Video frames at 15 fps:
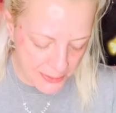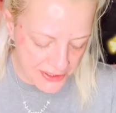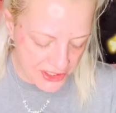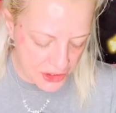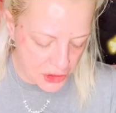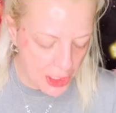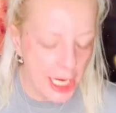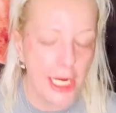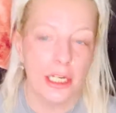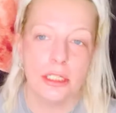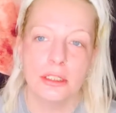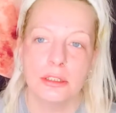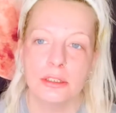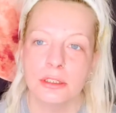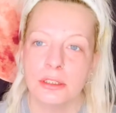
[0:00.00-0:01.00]
a
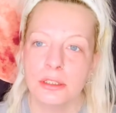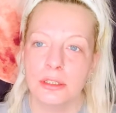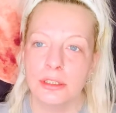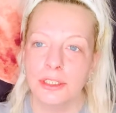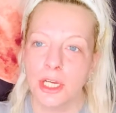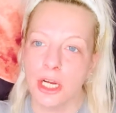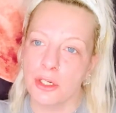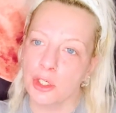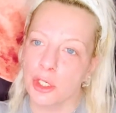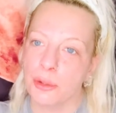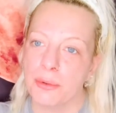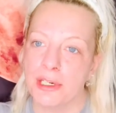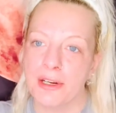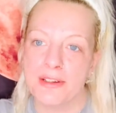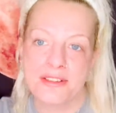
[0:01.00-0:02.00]
child, younger,
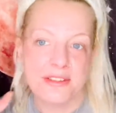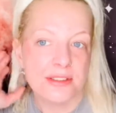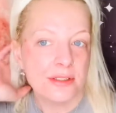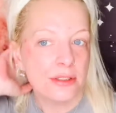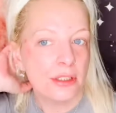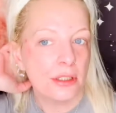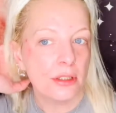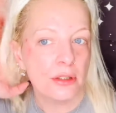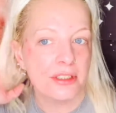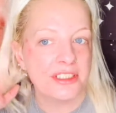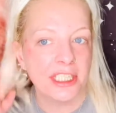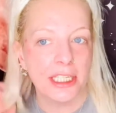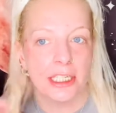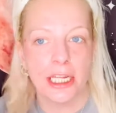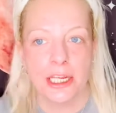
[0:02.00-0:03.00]
when I was, you know, a
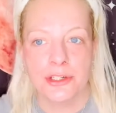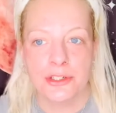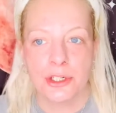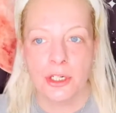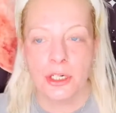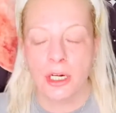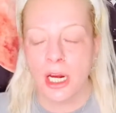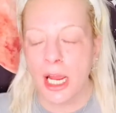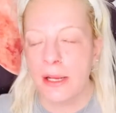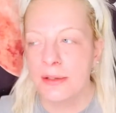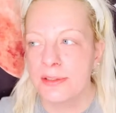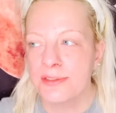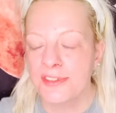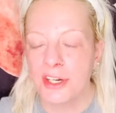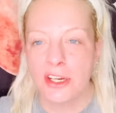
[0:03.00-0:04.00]
teenager, I
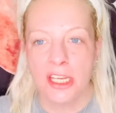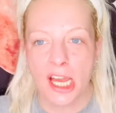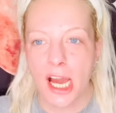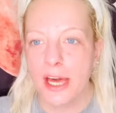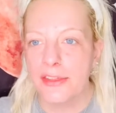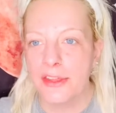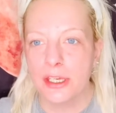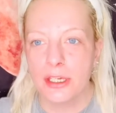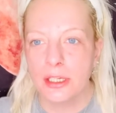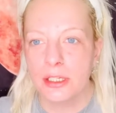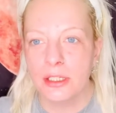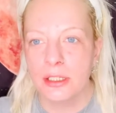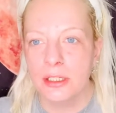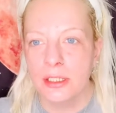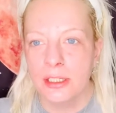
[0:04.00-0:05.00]
was very gothic.
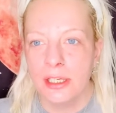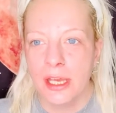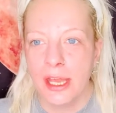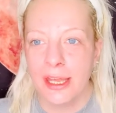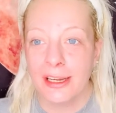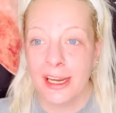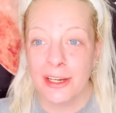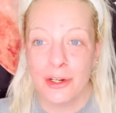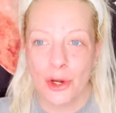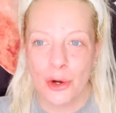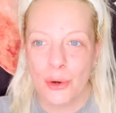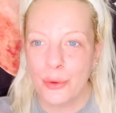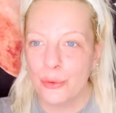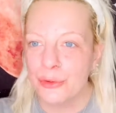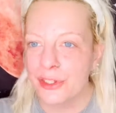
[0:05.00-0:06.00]
And I
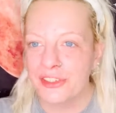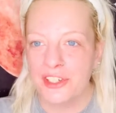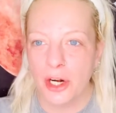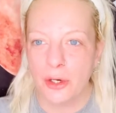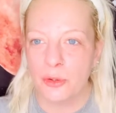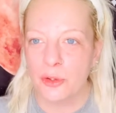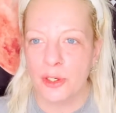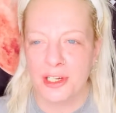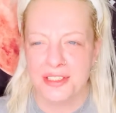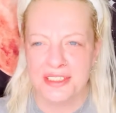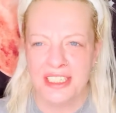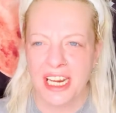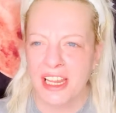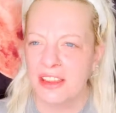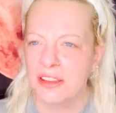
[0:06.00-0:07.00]
know the dark looks
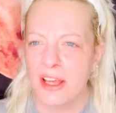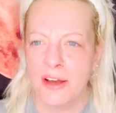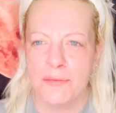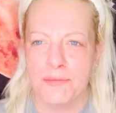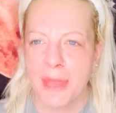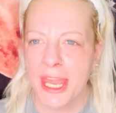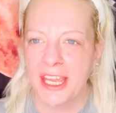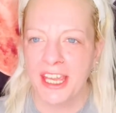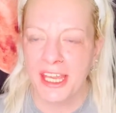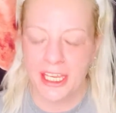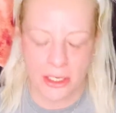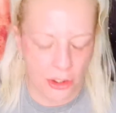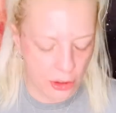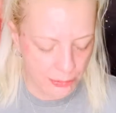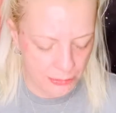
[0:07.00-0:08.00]
and I love making
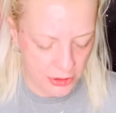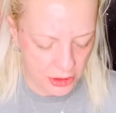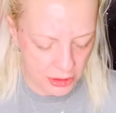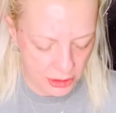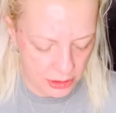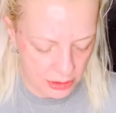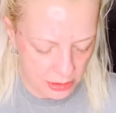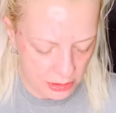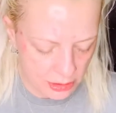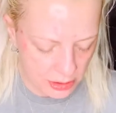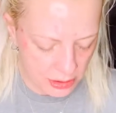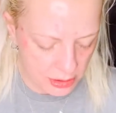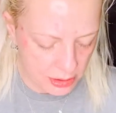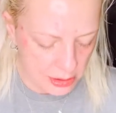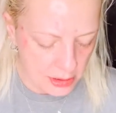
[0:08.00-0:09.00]
them
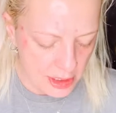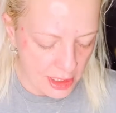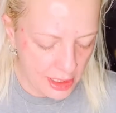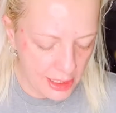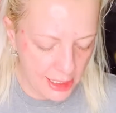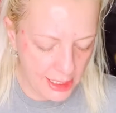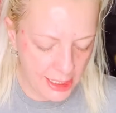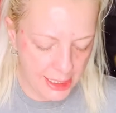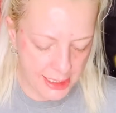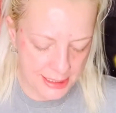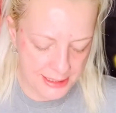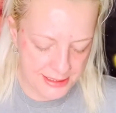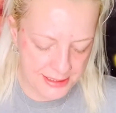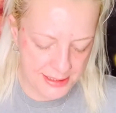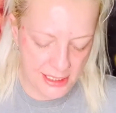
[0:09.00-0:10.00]

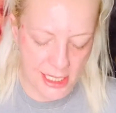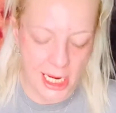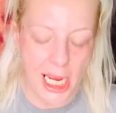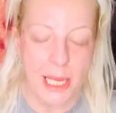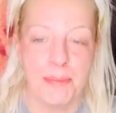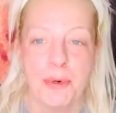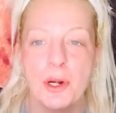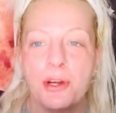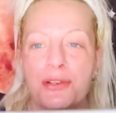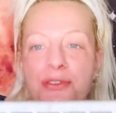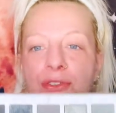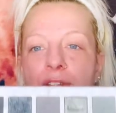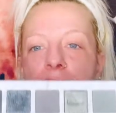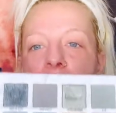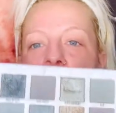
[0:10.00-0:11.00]
and I personally